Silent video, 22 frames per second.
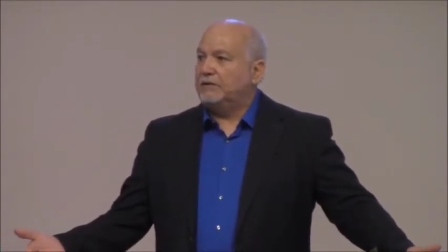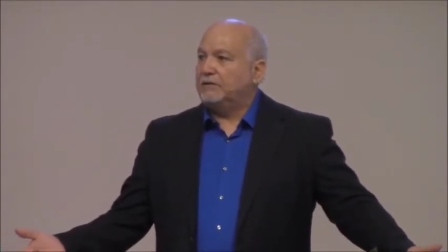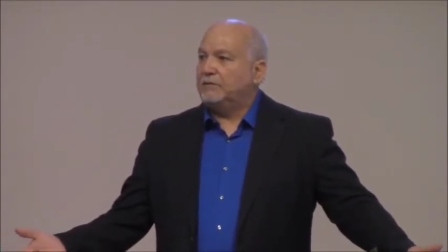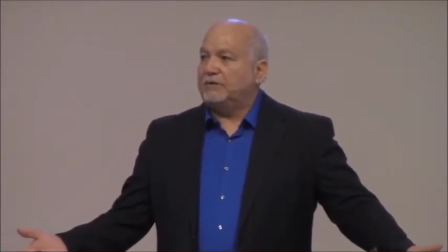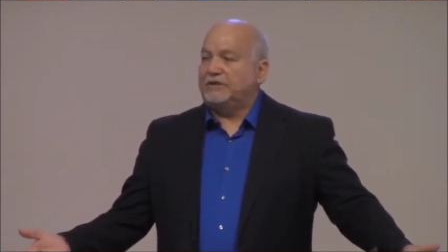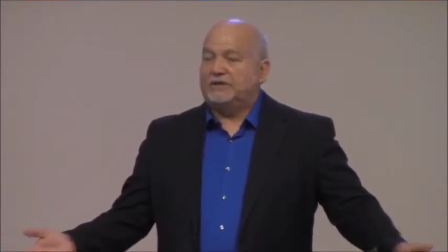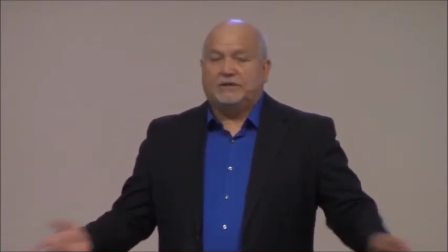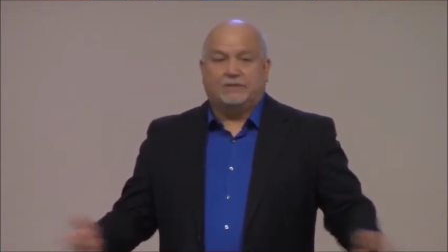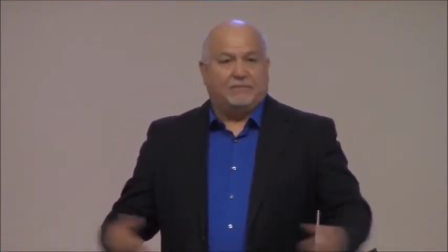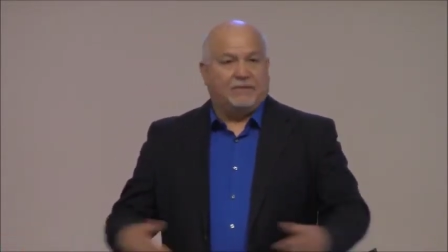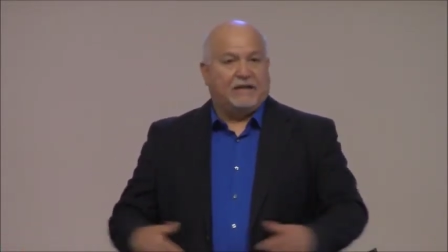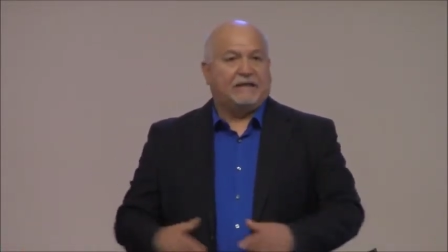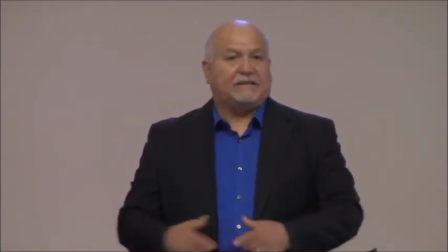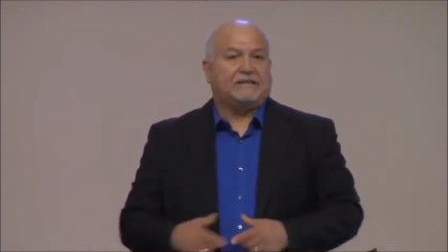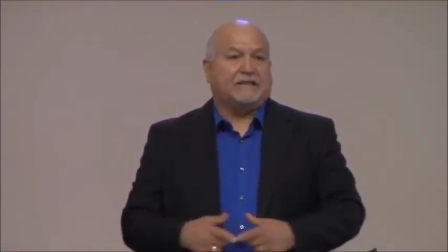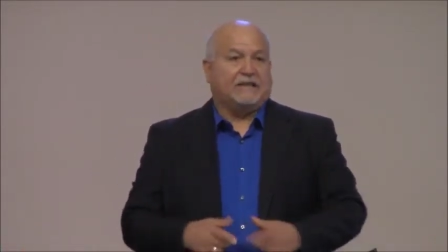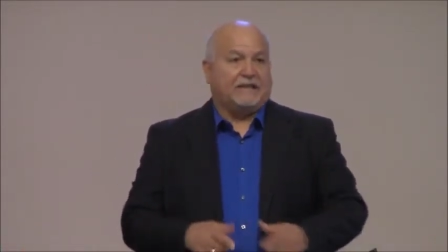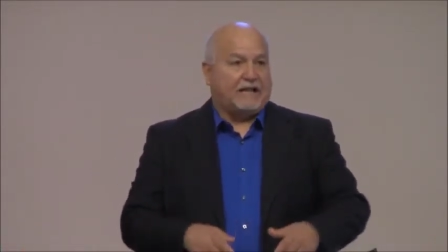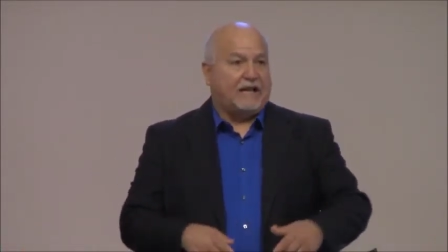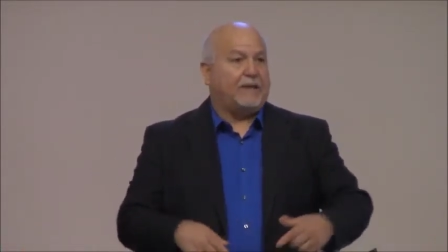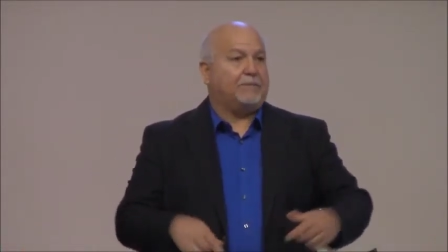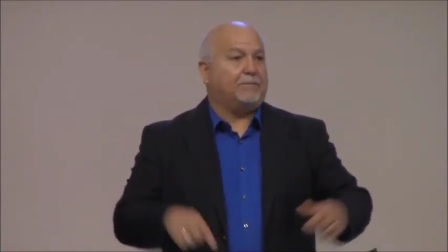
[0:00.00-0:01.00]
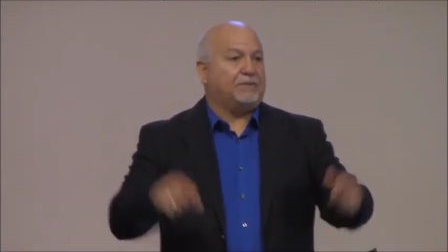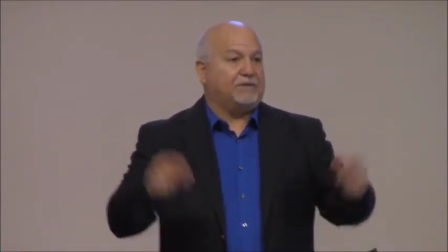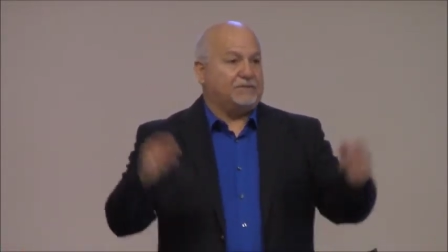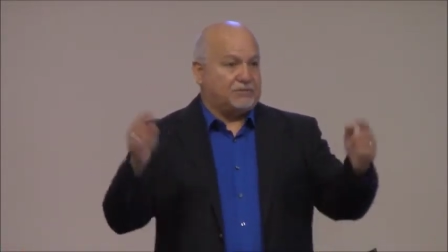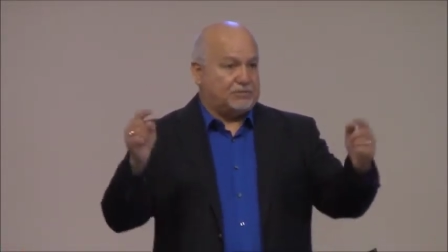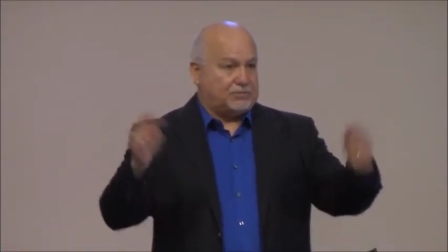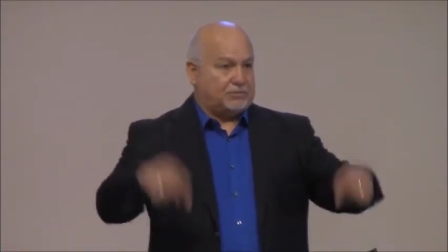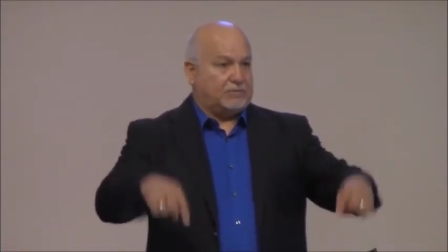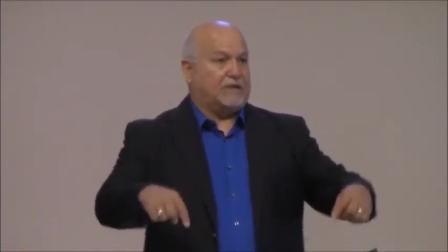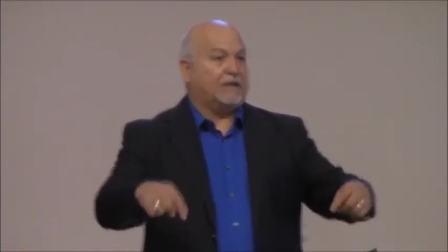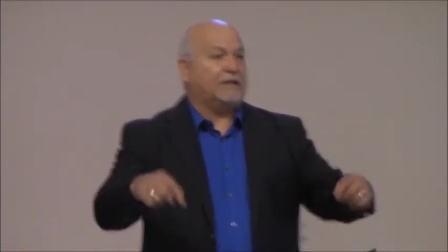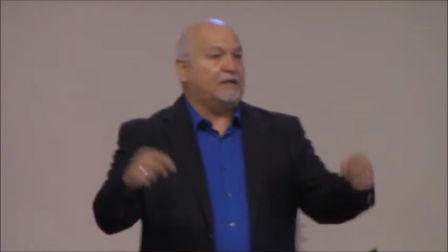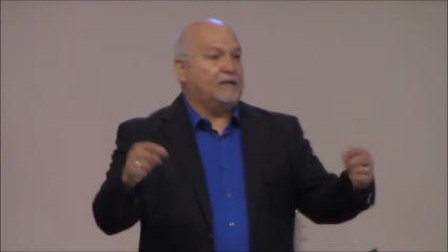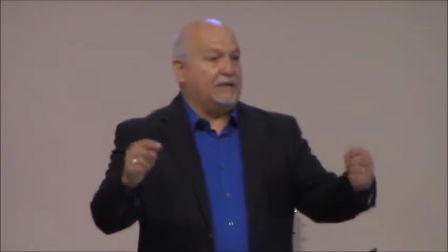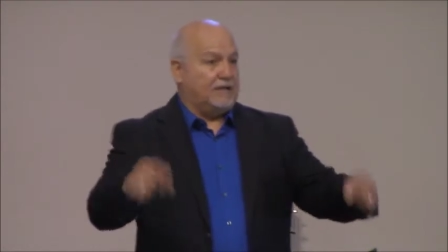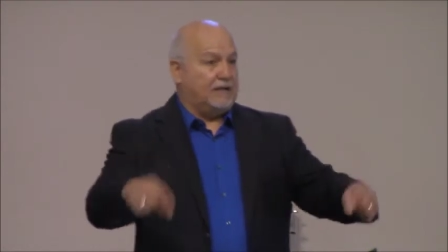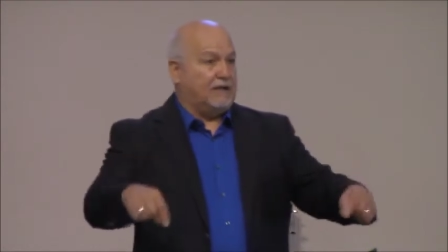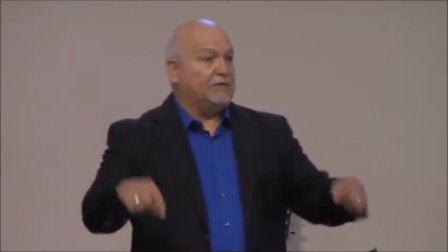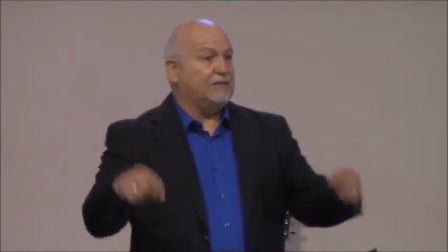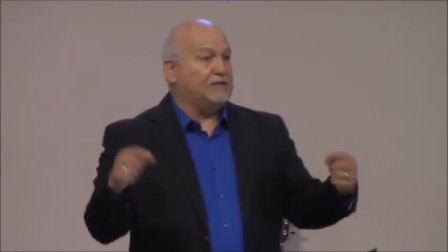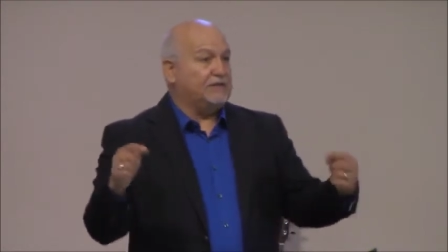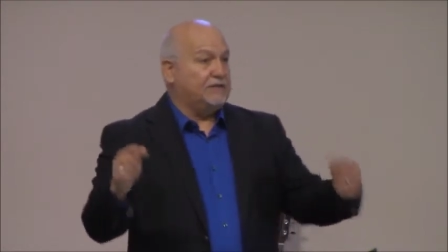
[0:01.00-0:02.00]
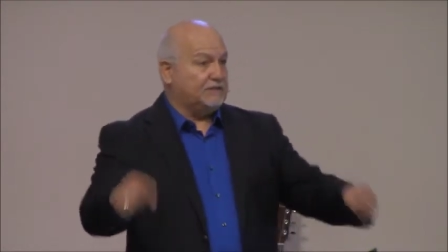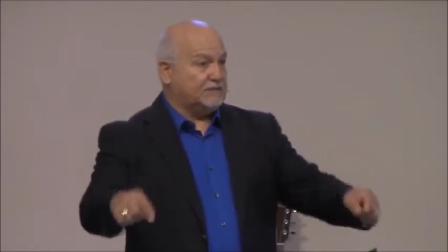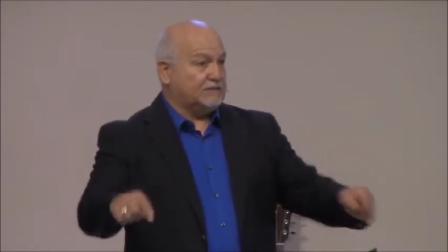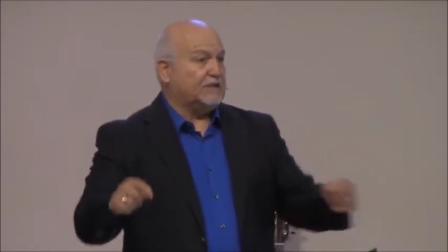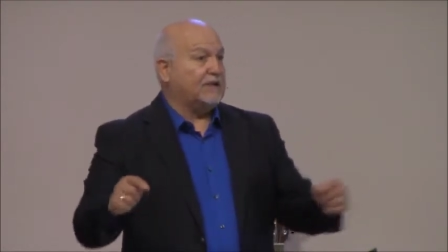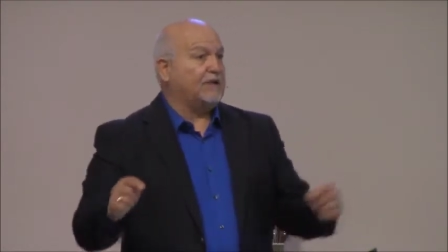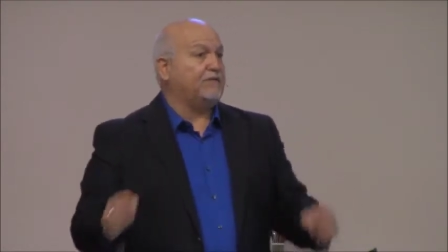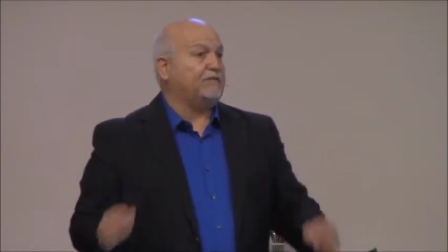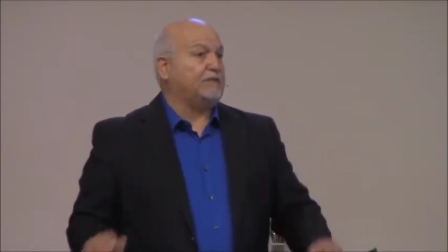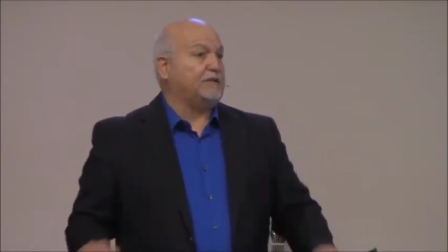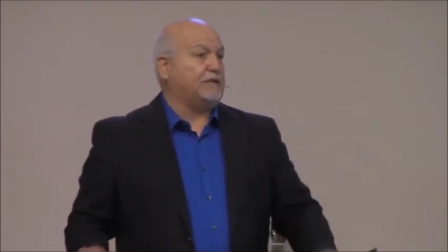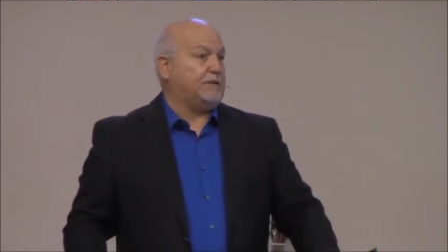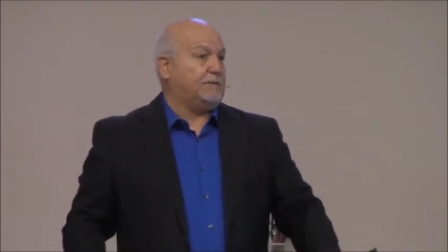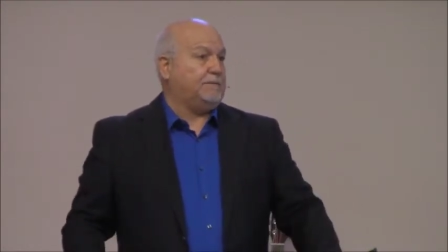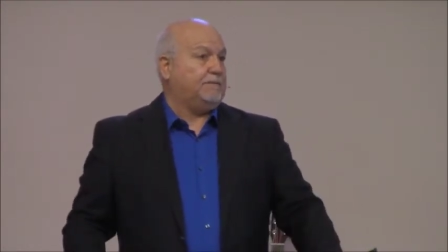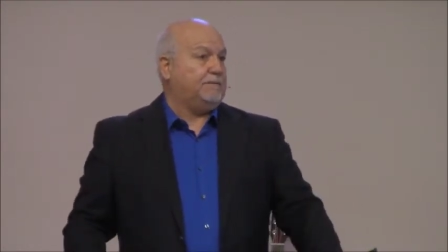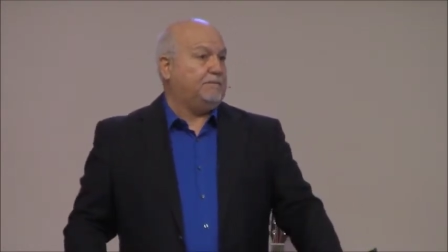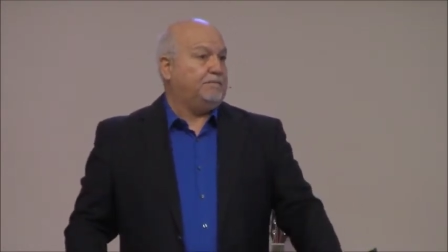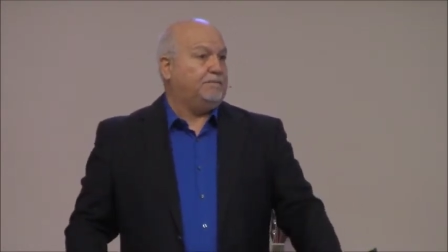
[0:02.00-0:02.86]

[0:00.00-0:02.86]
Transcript: We demand that it happens right now in this lifetime.